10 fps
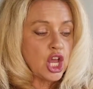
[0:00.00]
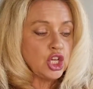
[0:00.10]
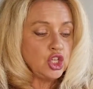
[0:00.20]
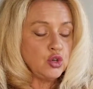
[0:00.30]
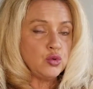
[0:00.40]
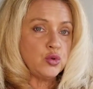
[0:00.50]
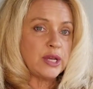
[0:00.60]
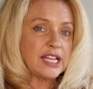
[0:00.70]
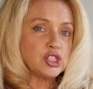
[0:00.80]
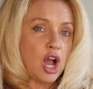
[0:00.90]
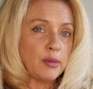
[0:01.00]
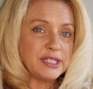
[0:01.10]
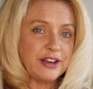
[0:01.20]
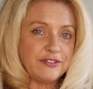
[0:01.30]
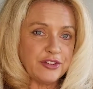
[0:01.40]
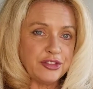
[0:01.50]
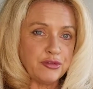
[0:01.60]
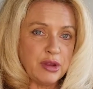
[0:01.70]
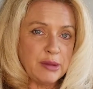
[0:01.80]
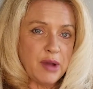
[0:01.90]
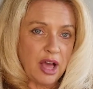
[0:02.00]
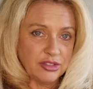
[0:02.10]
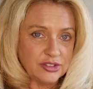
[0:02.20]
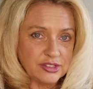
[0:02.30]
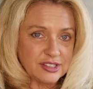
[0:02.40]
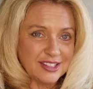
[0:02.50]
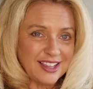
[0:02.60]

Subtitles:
You get to opt in for 3 months,